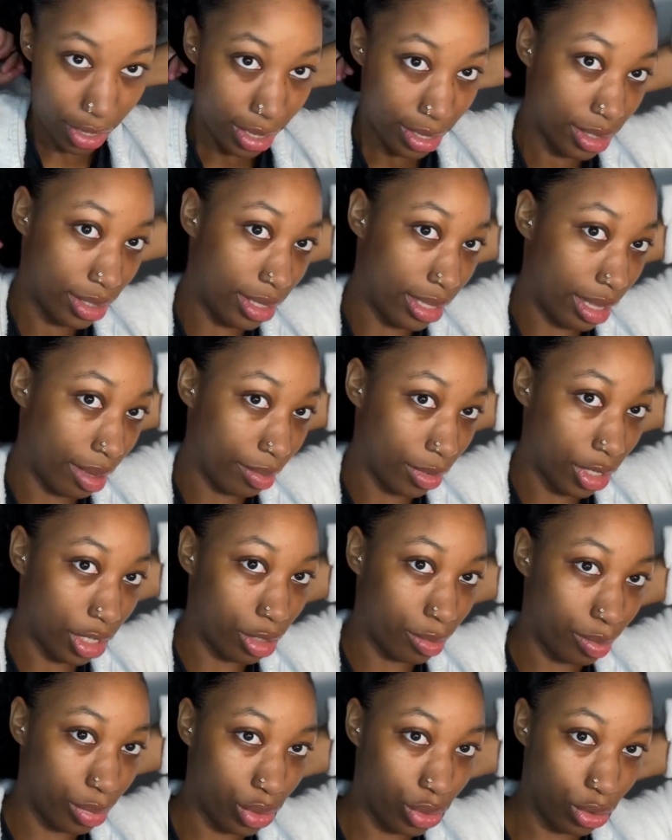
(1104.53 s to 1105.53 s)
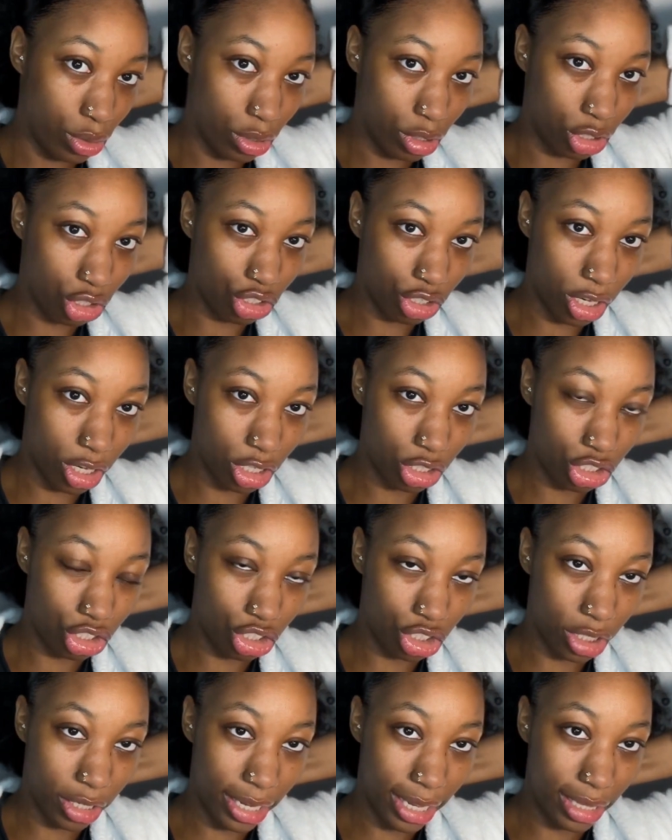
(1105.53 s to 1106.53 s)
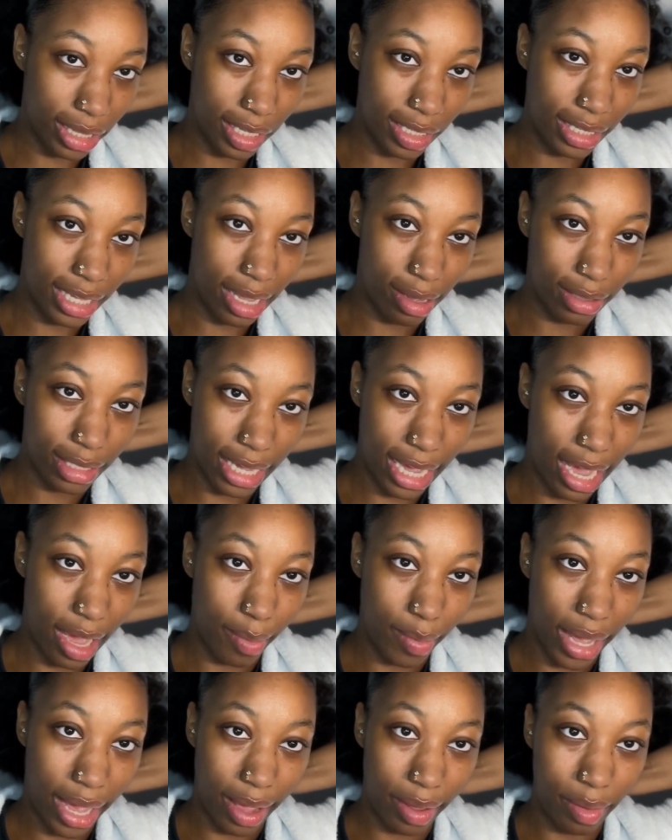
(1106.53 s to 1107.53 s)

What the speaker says: So then I'm going to pull the drawstring at the same time.